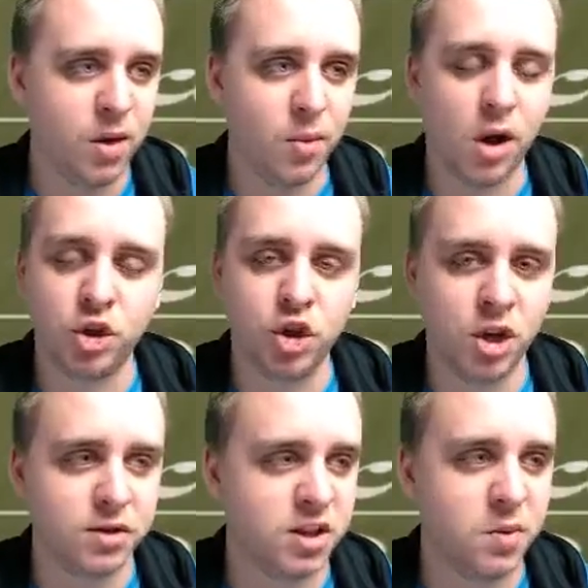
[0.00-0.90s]
pretty
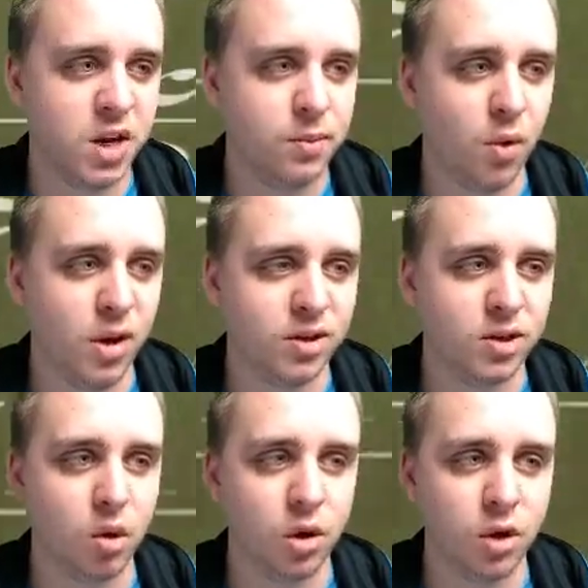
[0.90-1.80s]
much just as many
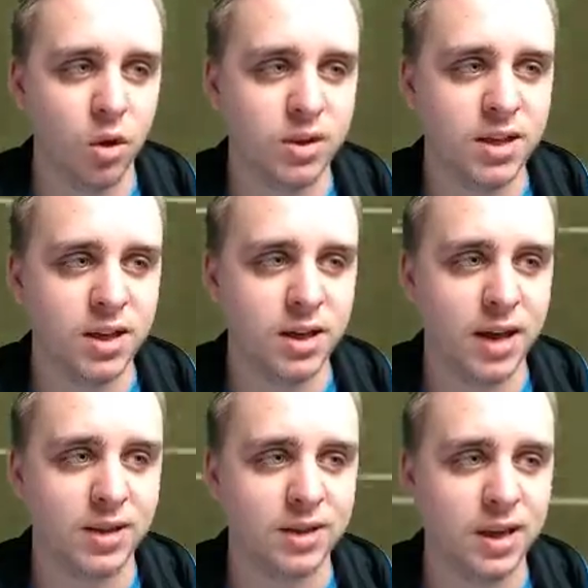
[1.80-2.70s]
points scored in
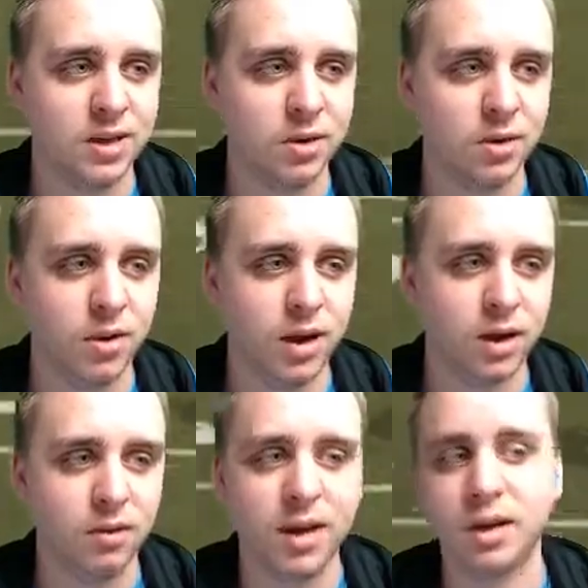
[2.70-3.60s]
OT as they do
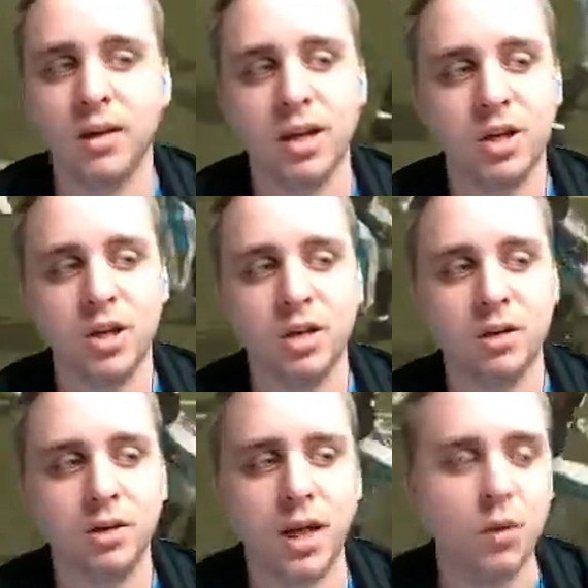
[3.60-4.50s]
in regulation.